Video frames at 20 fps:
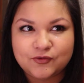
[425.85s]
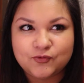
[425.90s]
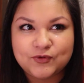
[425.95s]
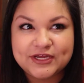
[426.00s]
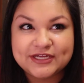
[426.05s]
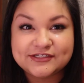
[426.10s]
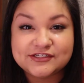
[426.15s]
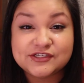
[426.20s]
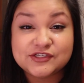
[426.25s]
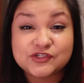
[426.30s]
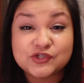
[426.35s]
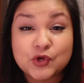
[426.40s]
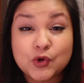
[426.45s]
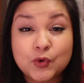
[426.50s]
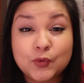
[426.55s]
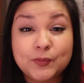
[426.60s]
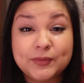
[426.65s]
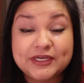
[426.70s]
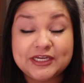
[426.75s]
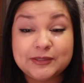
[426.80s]
we had so
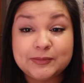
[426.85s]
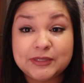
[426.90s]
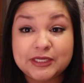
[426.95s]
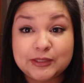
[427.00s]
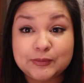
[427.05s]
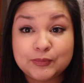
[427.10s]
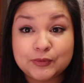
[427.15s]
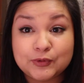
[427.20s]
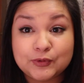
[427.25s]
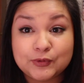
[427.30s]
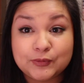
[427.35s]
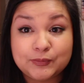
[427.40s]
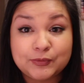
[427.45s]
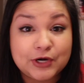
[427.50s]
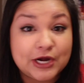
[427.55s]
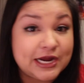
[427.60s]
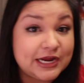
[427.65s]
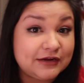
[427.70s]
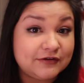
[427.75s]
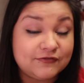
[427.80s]
many people
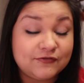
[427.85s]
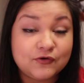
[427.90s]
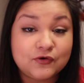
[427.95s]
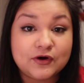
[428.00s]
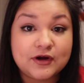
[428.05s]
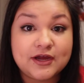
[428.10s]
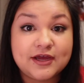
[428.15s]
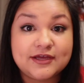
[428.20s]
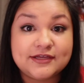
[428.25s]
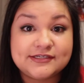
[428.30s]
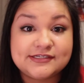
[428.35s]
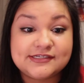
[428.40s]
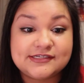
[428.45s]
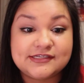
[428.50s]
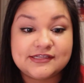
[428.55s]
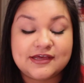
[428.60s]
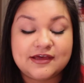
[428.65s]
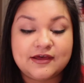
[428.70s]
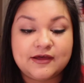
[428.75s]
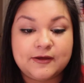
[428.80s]
praying for us
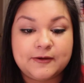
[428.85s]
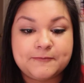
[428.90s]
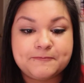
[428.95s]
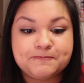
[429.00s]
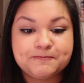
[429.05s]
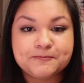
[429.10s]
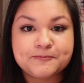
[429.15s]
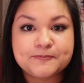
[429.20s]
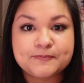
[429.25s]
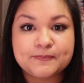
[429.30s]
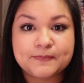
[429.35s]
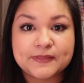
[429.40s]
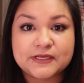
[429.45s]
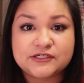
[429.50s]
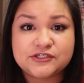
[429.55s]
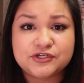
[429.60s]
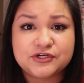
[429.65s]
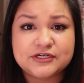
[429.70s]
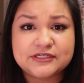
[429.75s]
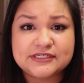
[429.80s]

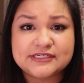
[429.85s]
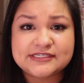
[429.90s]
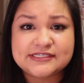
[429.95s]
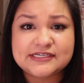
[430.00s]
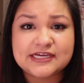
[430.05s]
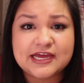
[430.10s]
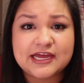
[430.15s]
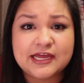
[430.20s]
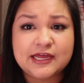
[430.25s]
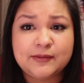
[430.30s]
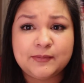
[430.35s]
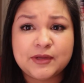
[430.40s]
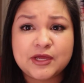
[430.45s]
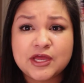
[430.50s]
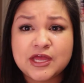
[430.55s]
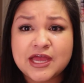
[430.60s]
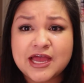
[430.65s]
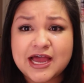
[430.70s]
during this time.